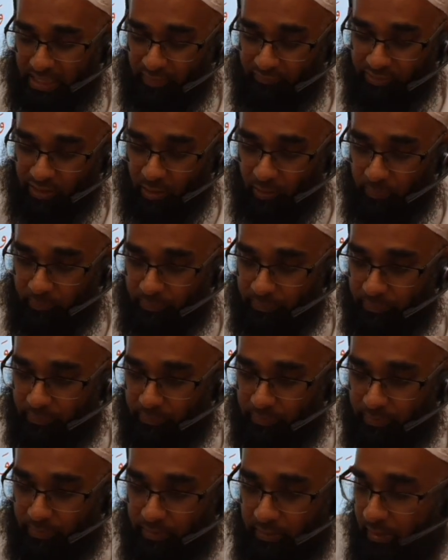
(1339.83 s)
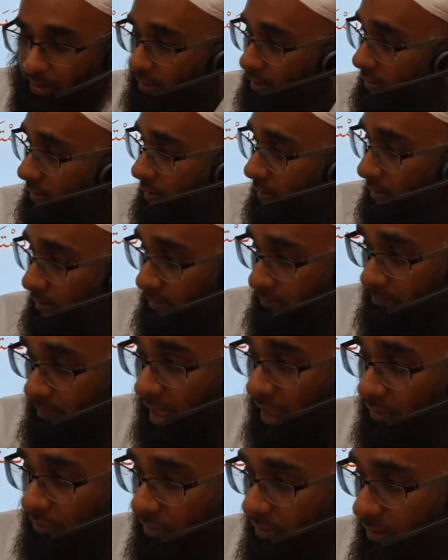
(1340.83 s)
left now? The
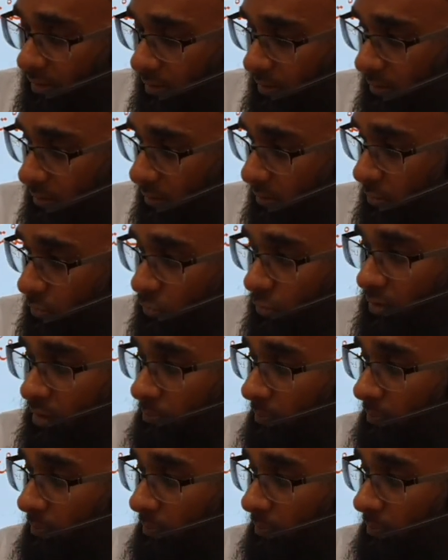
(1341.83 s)
madhi. So the